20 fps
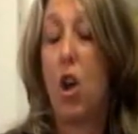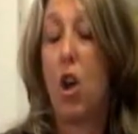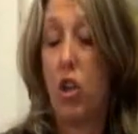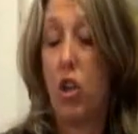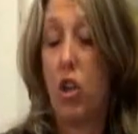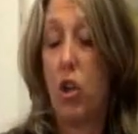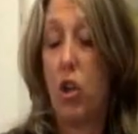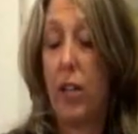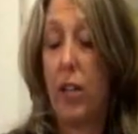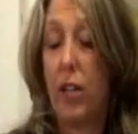
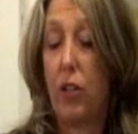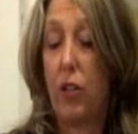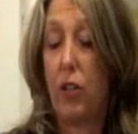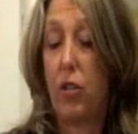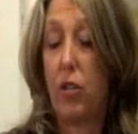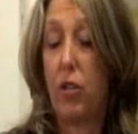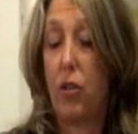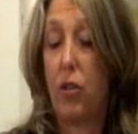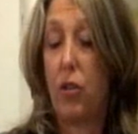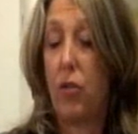you include
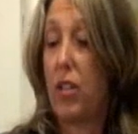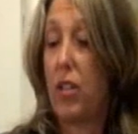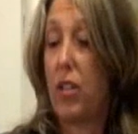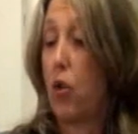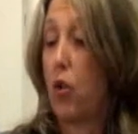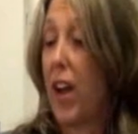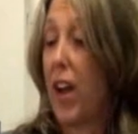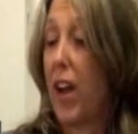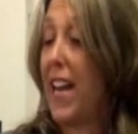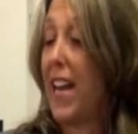students in
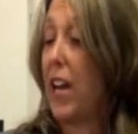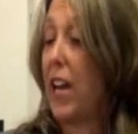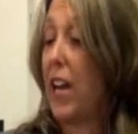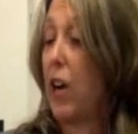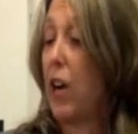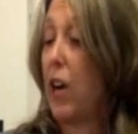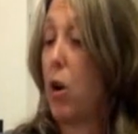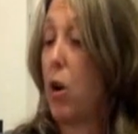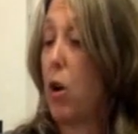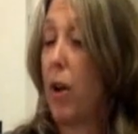creating a
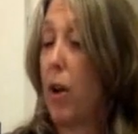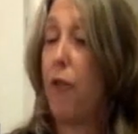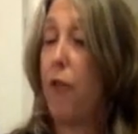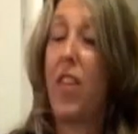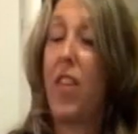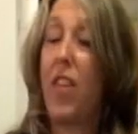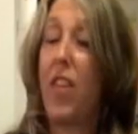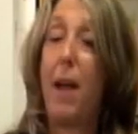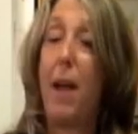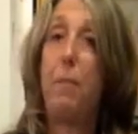rubric for
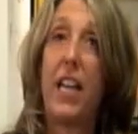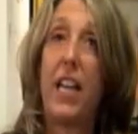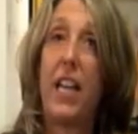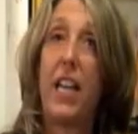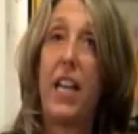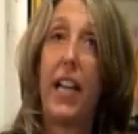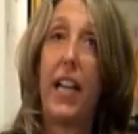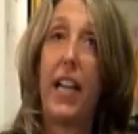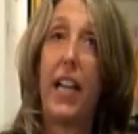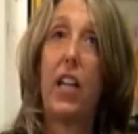that
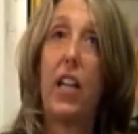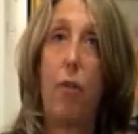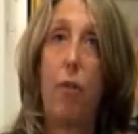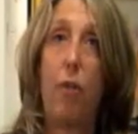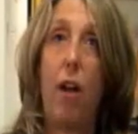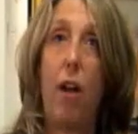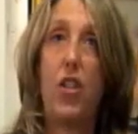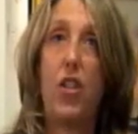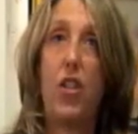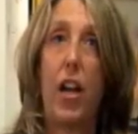particular
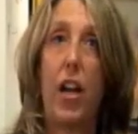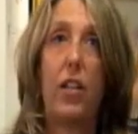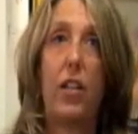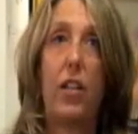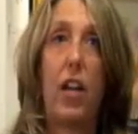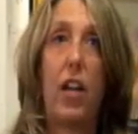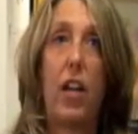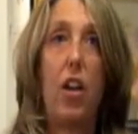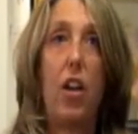project.